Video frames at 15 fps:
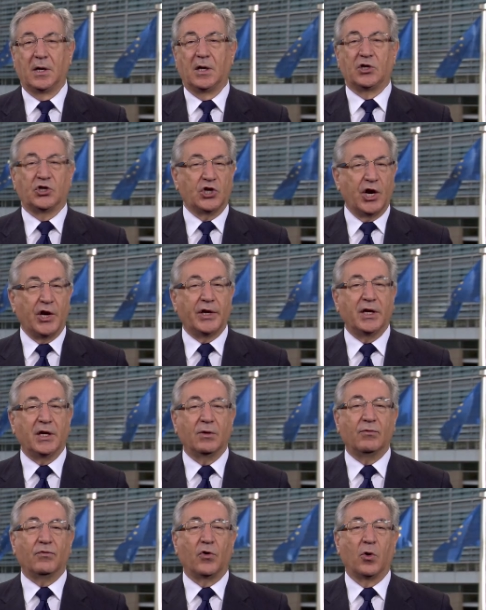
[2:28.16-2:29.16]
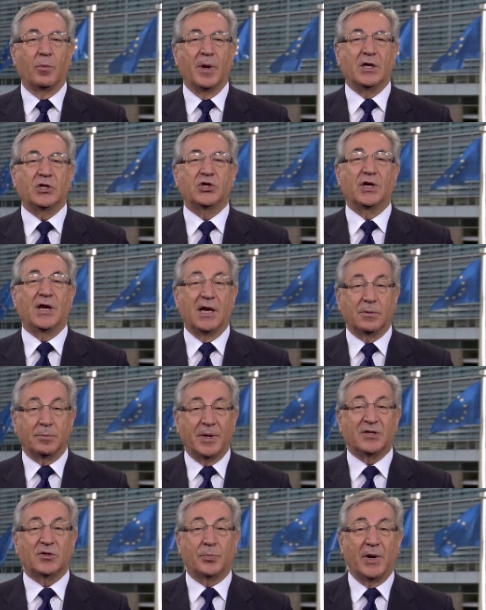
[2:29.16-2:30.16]
Sharing information and
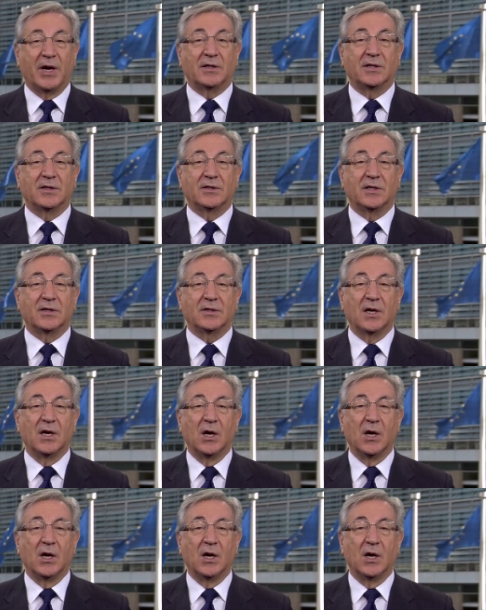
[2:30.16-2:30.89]
best practices